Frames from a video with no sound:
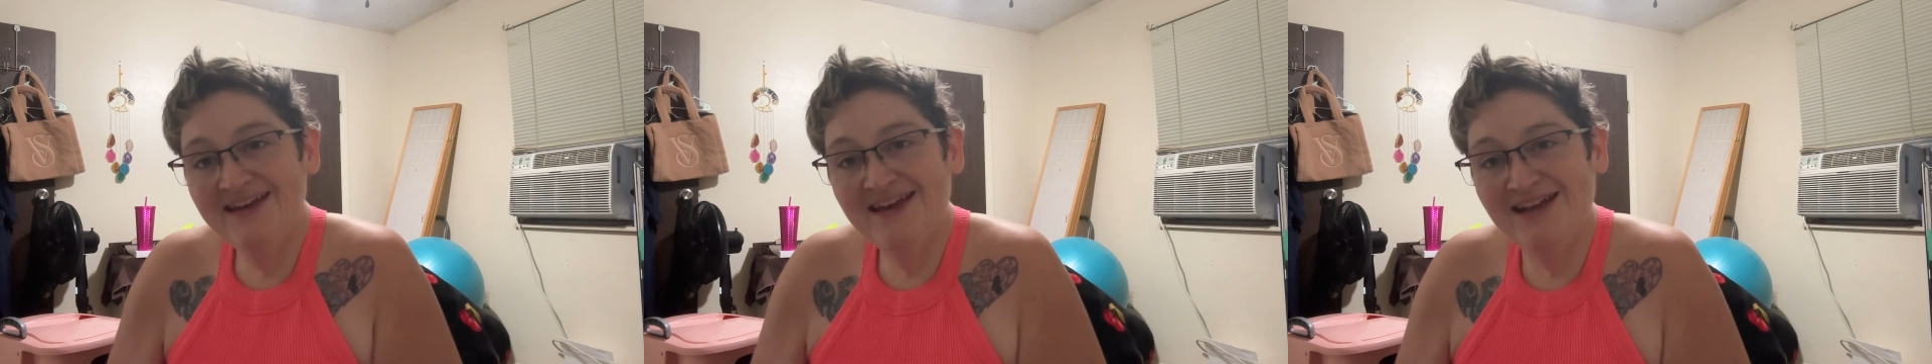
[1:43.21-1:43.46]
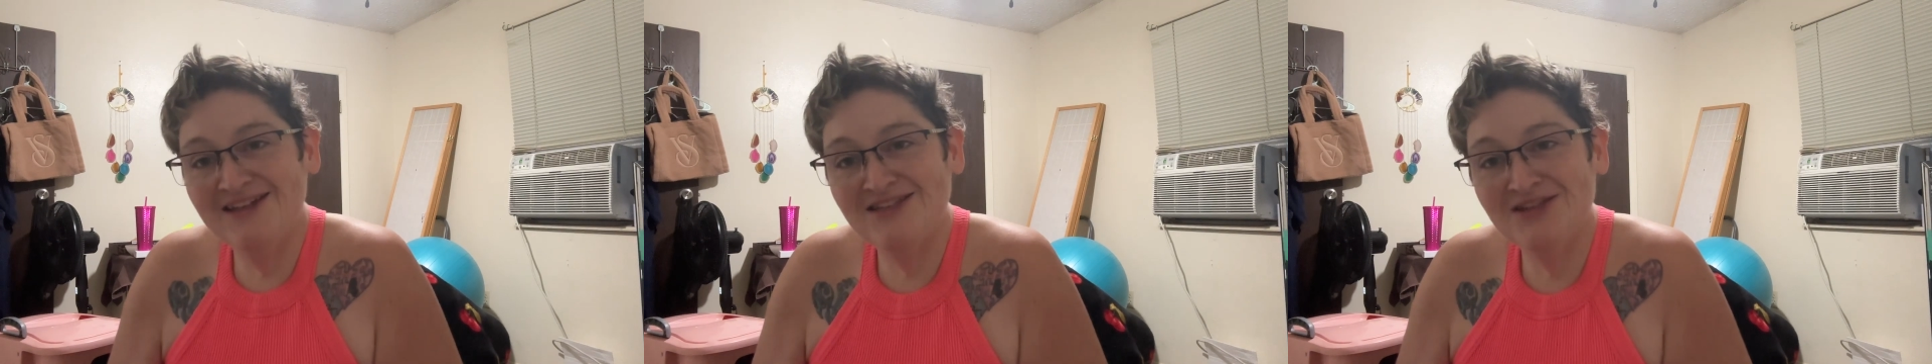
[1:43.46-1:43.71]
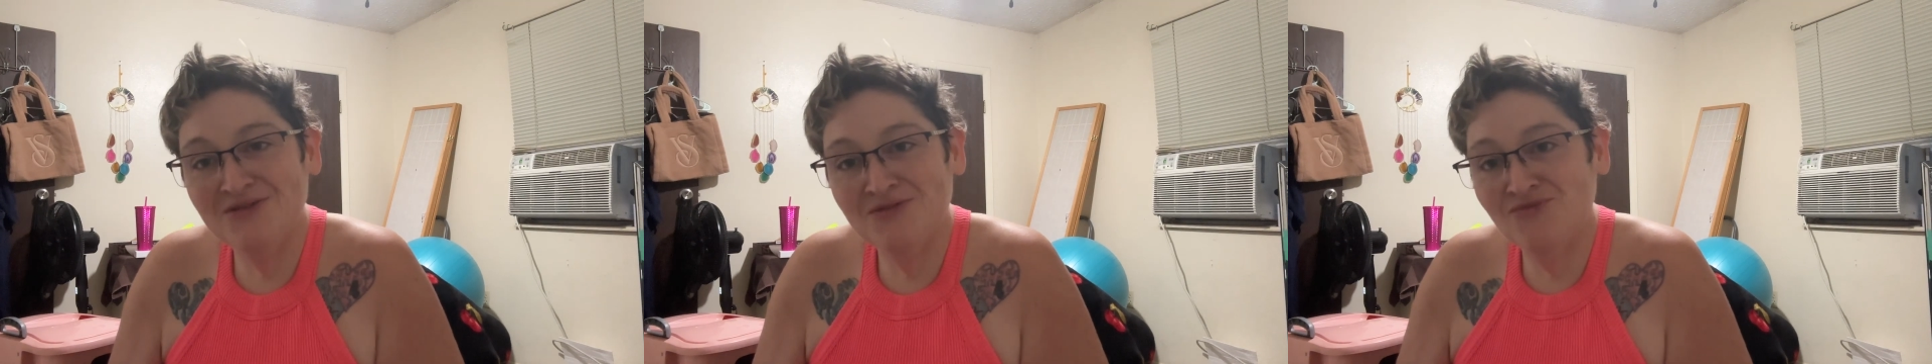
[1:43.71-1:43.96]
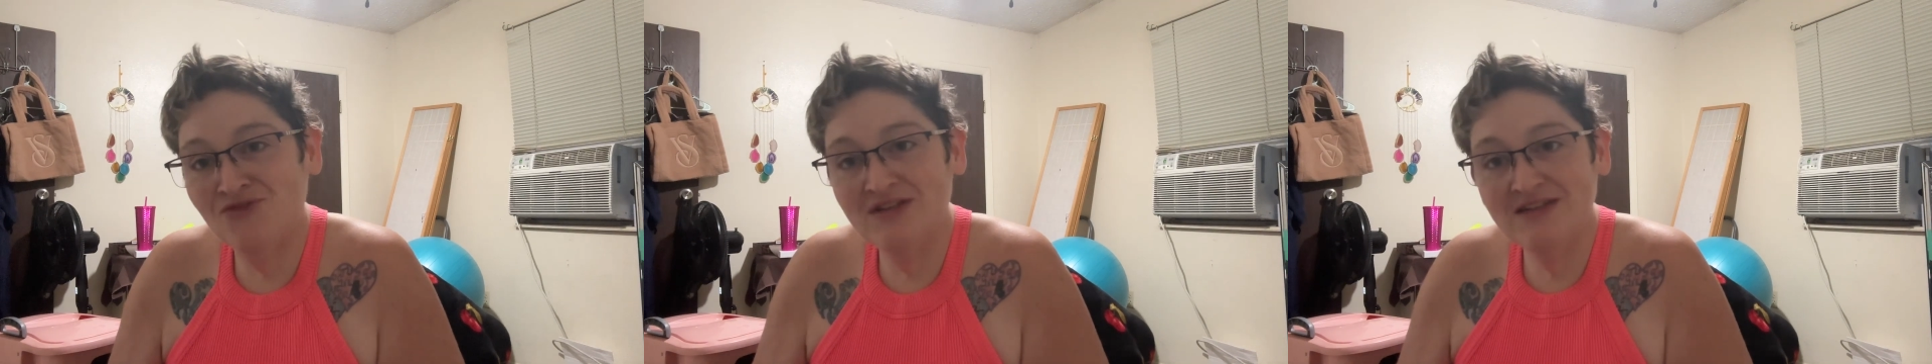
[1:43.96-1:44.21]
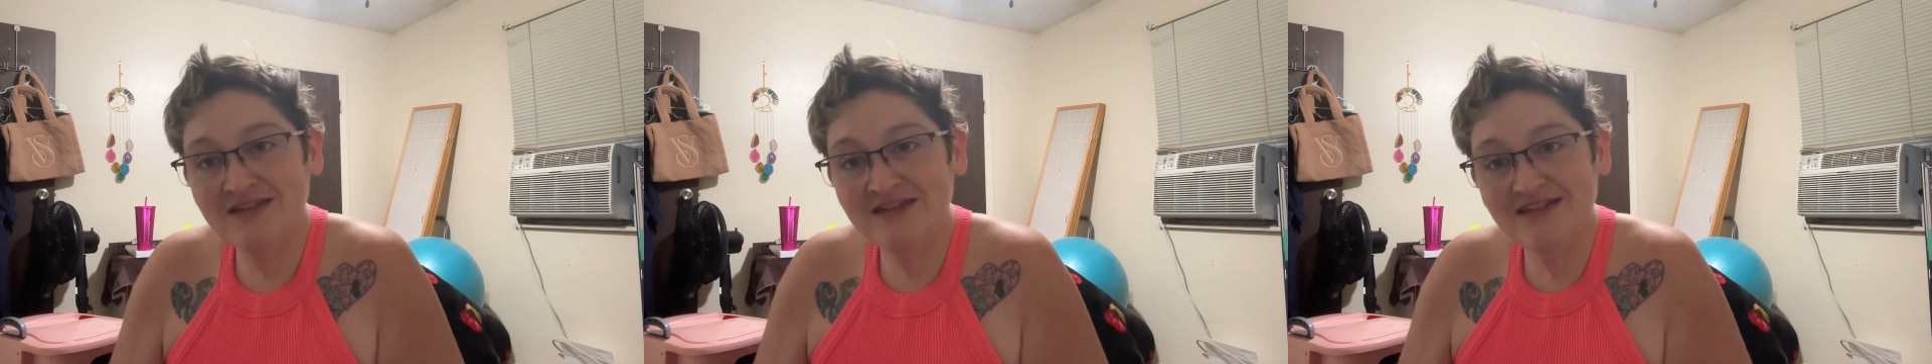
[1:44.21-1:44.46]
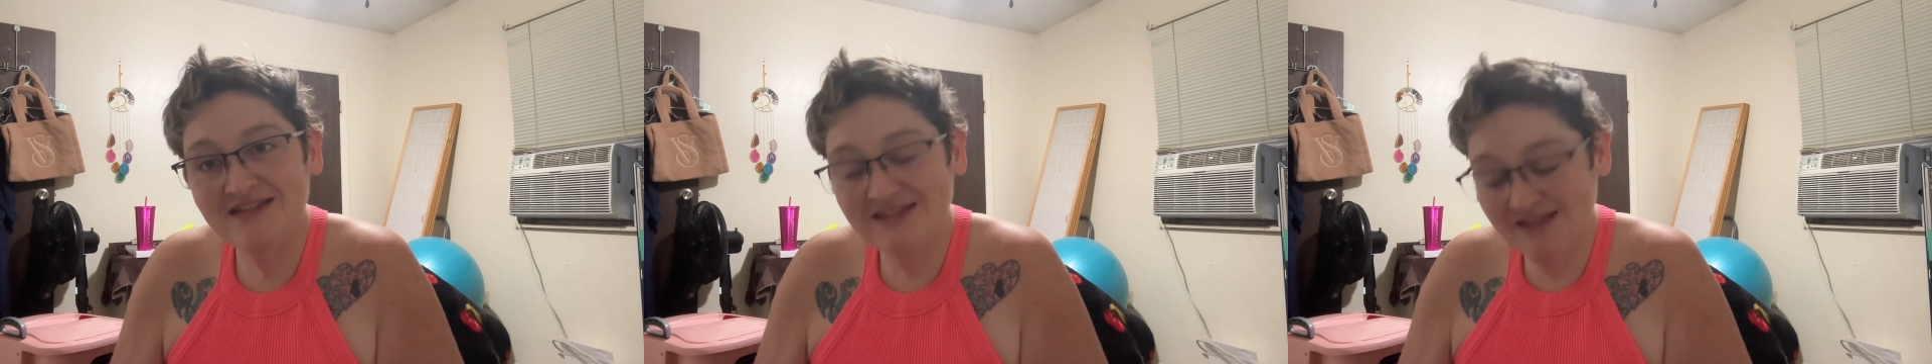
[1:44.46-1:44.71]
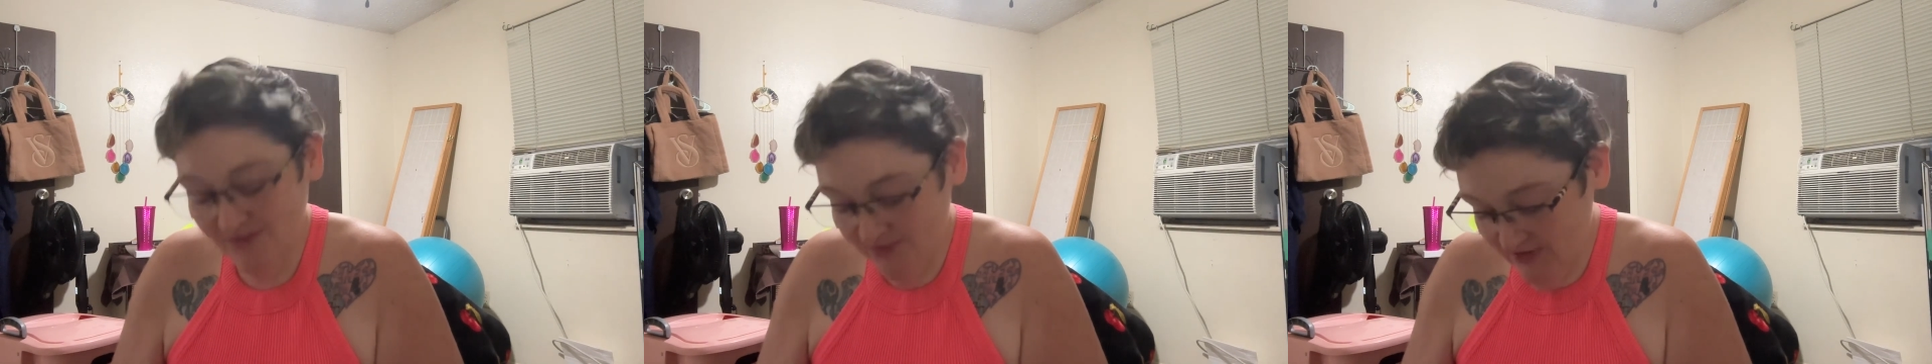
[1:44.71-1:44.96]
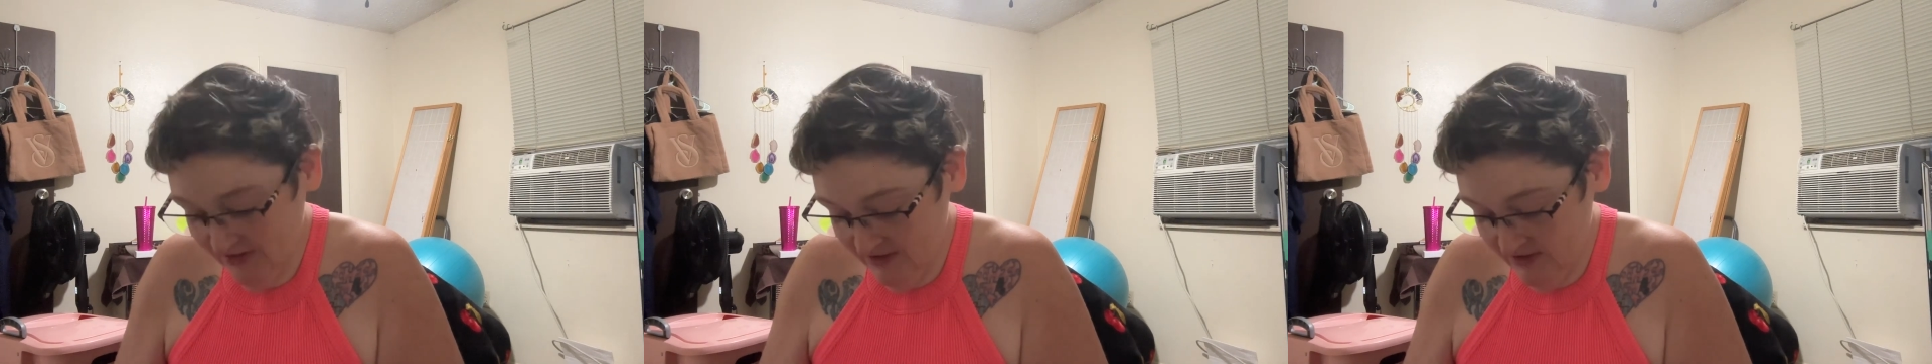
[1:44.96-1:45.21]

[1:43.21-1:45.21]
And so I'm really good at celebrating the